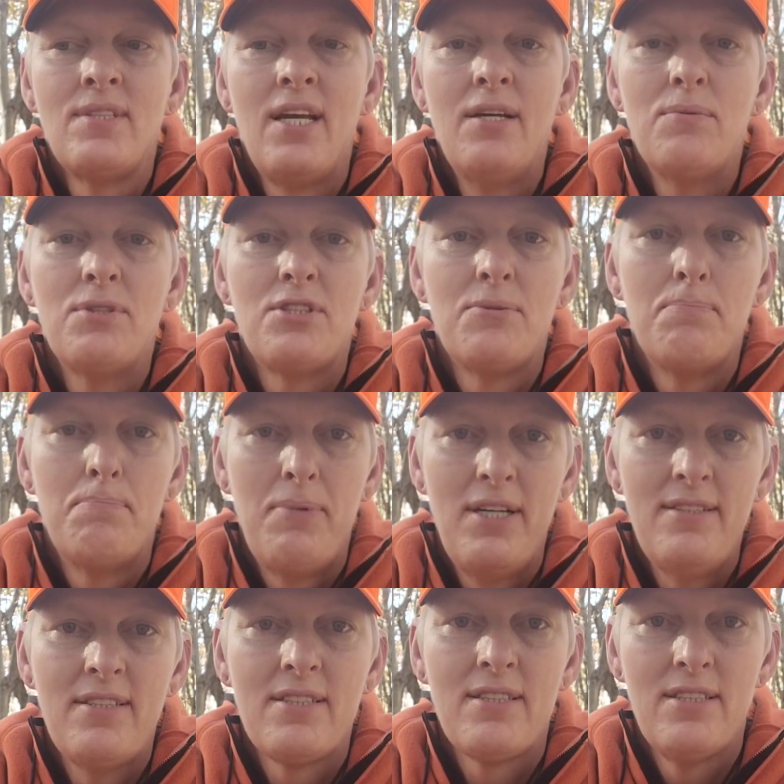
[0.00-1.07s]
it was
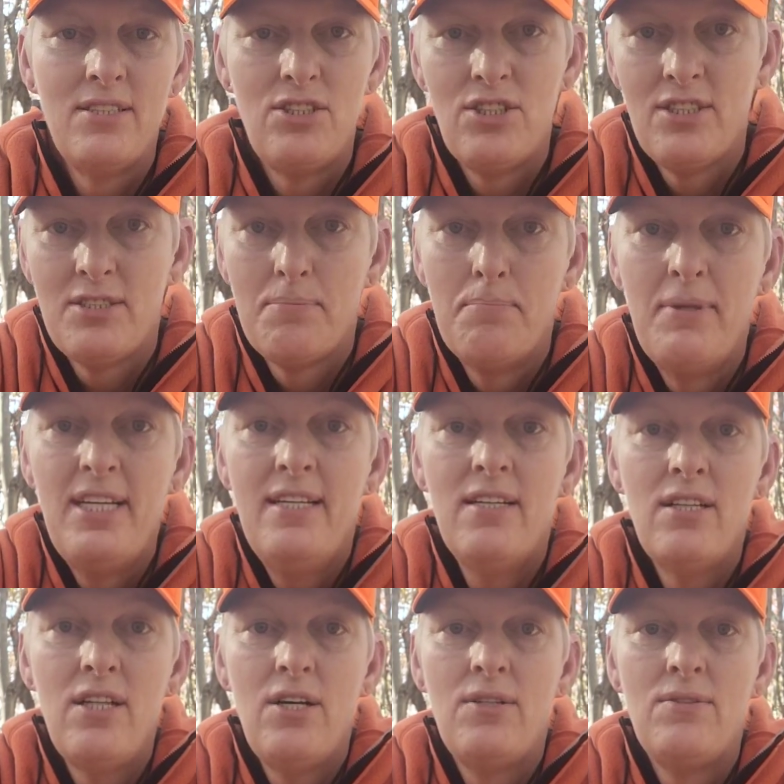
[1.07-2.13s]
basically just me
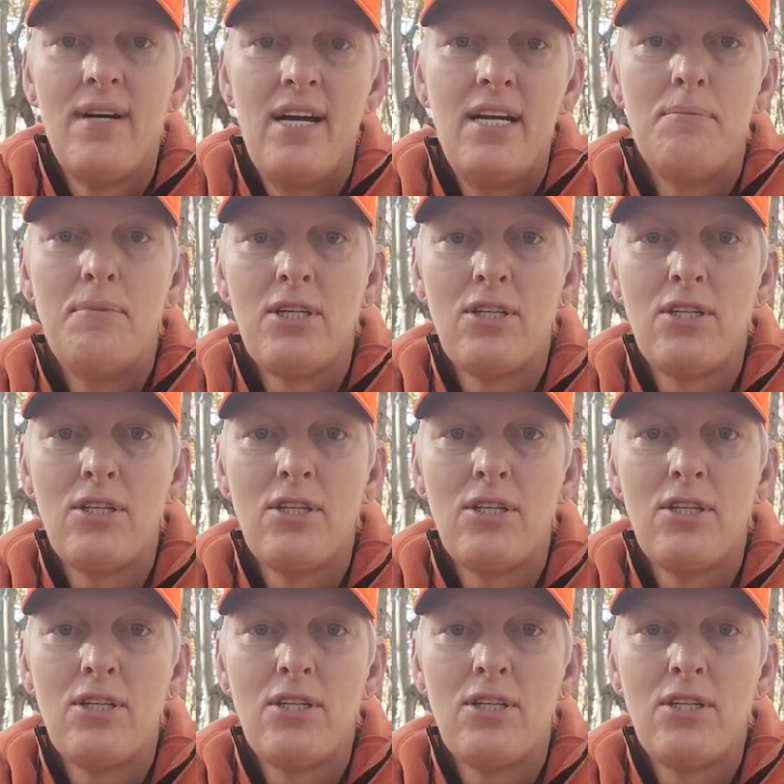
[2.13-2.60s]
alone. I had my